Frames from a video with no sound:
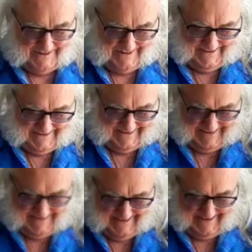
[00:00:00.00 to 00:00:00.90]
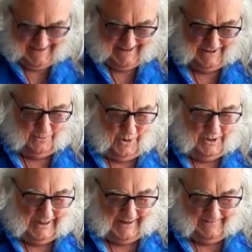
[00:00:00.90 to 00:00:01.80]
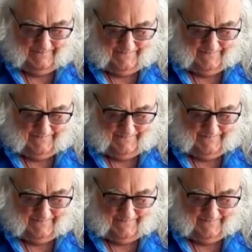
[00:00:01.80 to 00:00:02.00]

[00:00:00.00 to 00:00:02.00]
Ooh la la. It's a wallet.